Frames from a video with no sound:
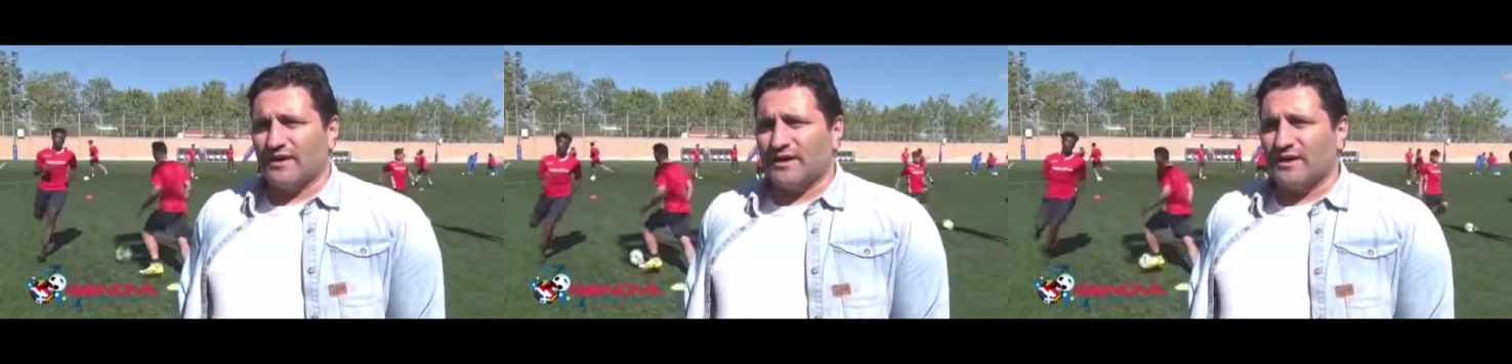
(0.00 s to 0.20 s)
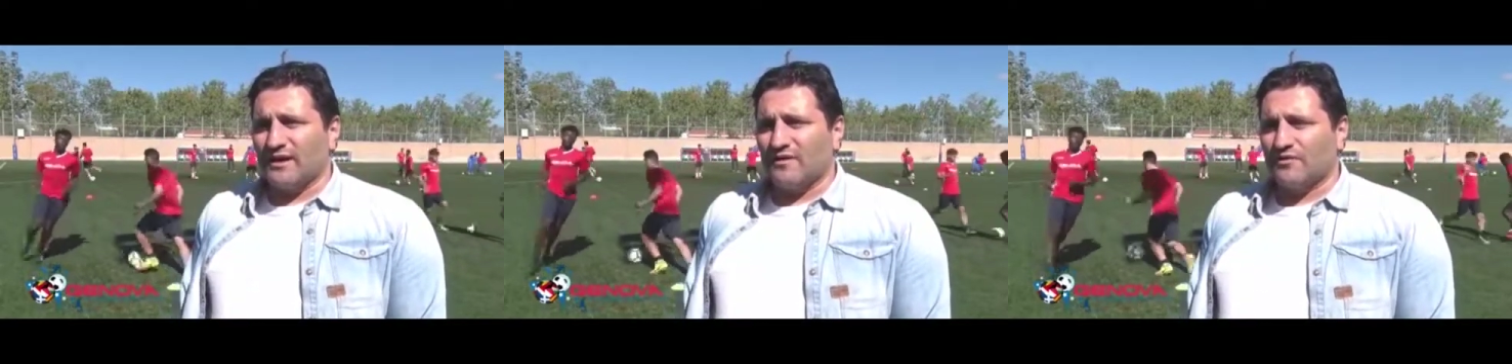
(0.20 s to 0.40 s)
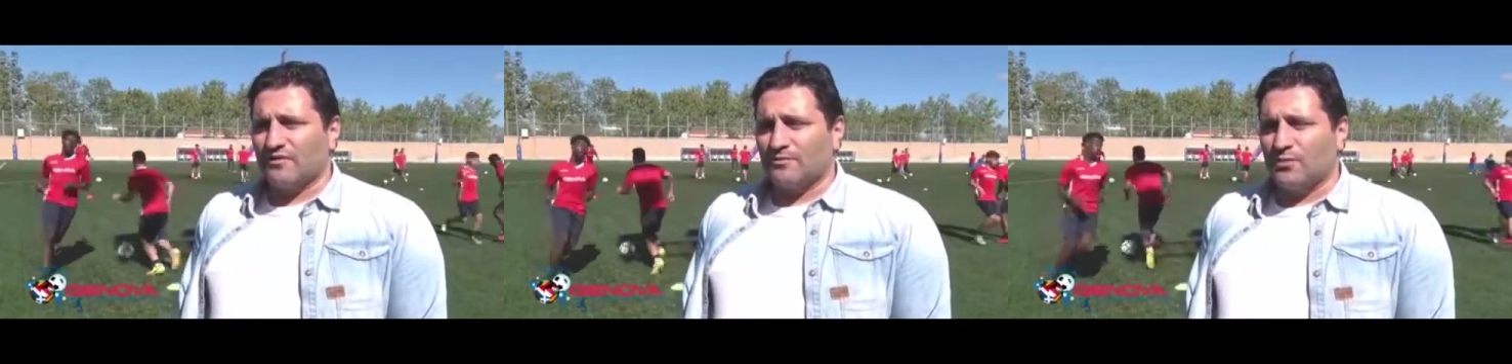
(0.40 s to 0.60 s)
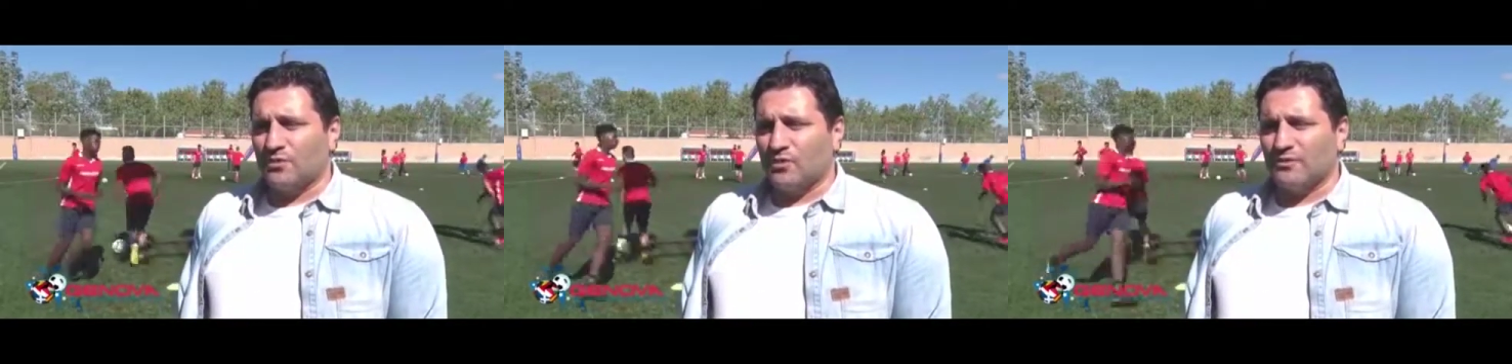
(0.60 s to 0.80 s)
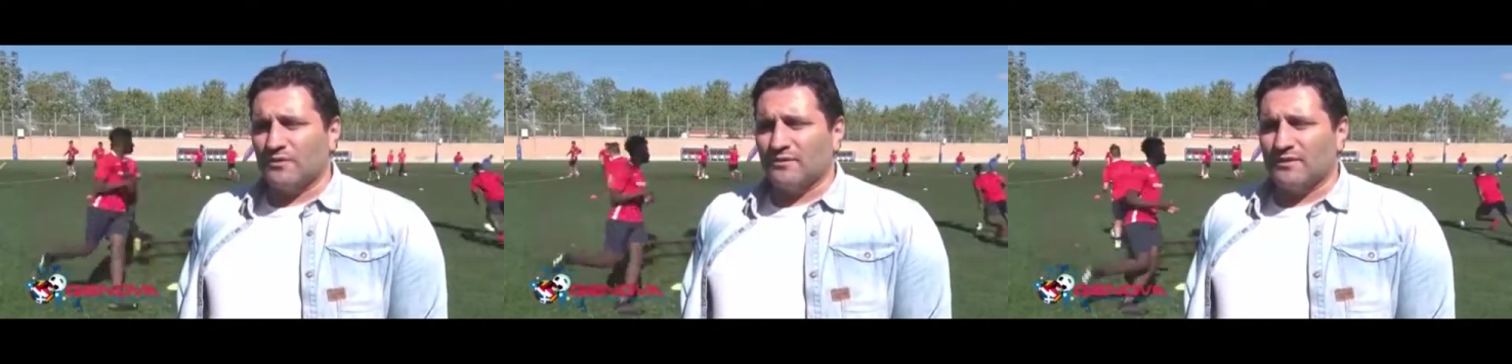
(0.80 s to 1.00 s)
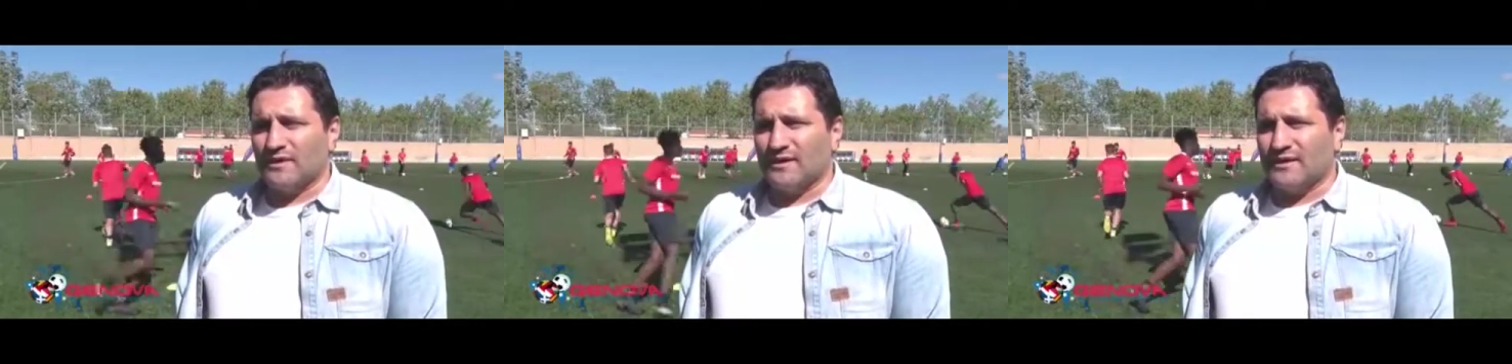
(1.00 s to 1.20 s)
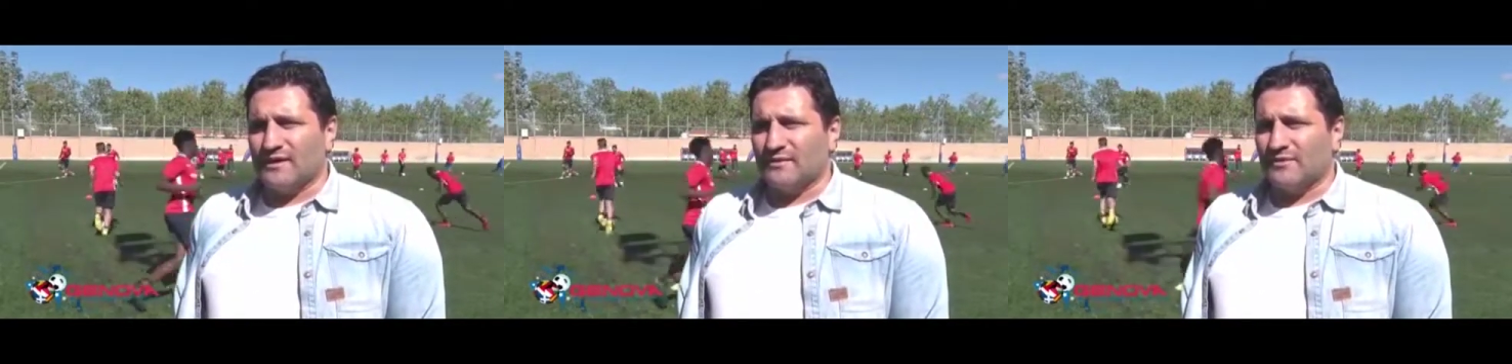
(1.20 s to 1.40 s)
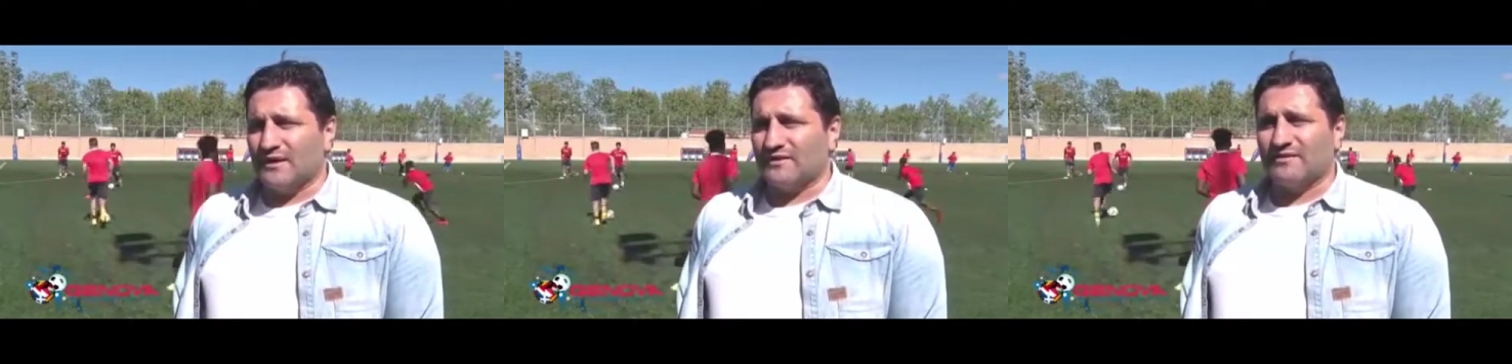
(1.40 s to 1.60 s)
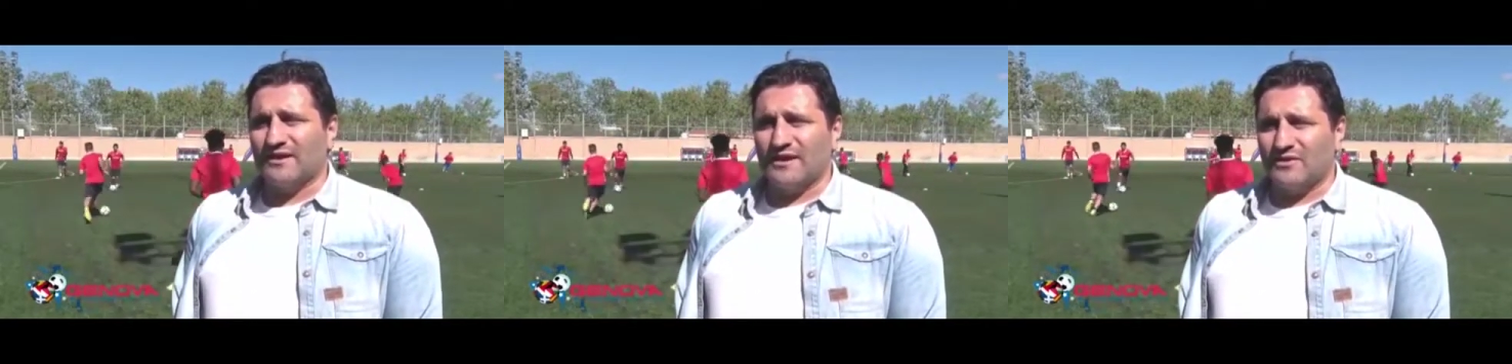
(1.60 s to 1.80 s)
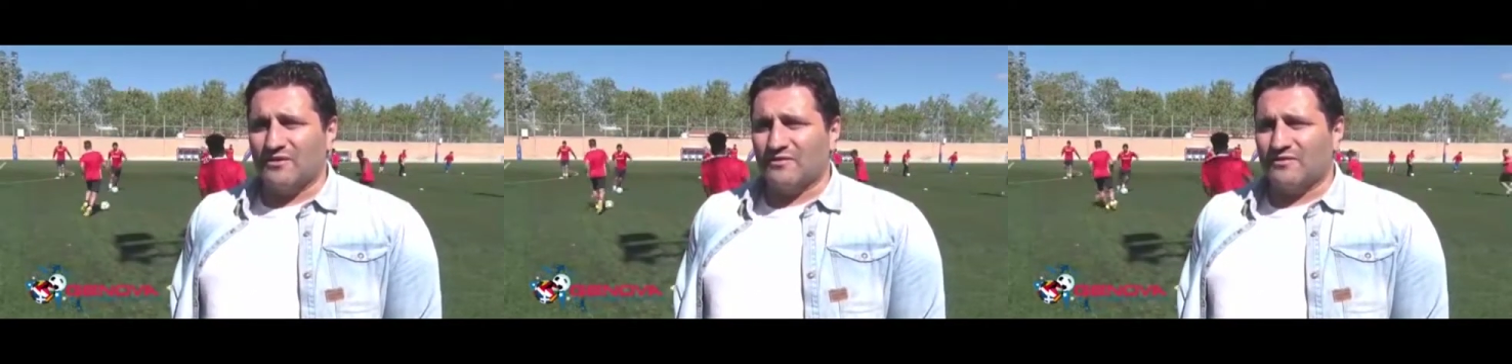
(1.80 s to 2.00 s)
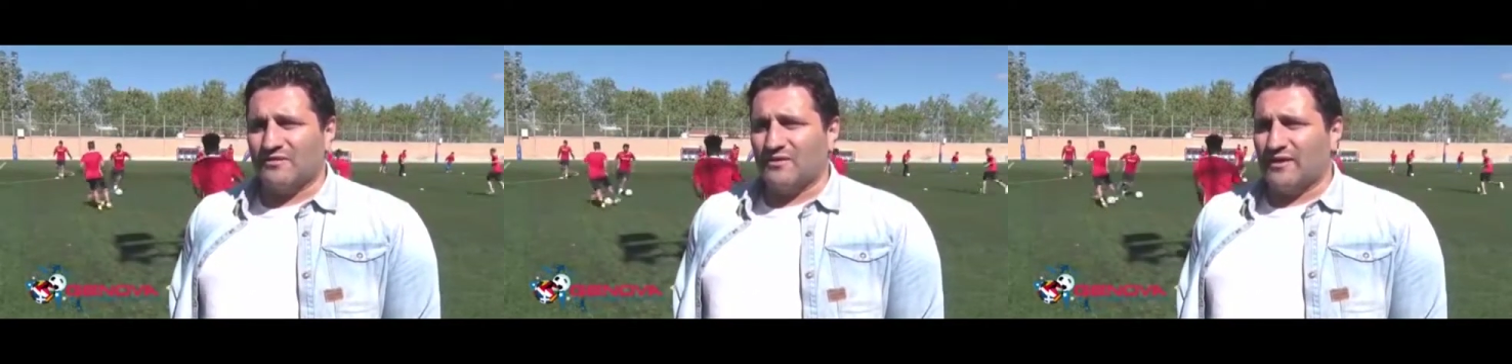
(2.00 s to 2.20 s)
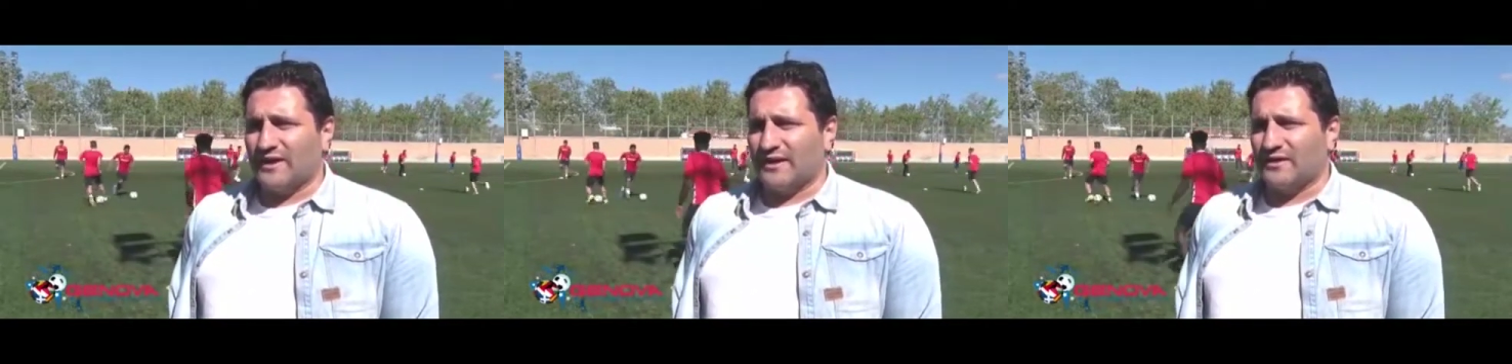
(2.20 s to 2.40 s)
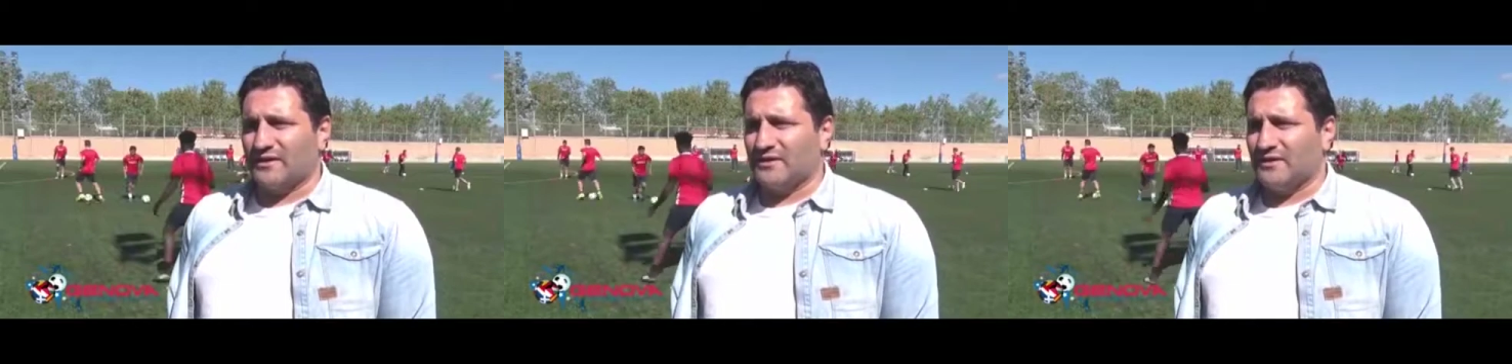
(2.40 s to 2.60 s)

any other sport, like tennis, like